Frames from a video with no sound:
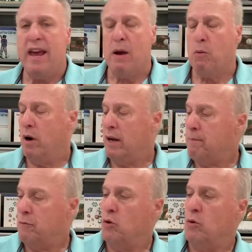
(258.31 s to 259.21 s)
And what
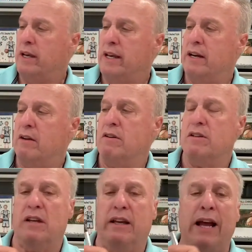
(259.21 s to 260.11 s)
I'm doing here
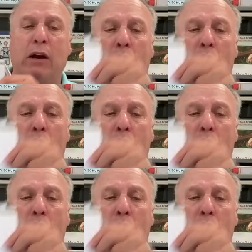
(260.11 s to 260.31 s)
is, I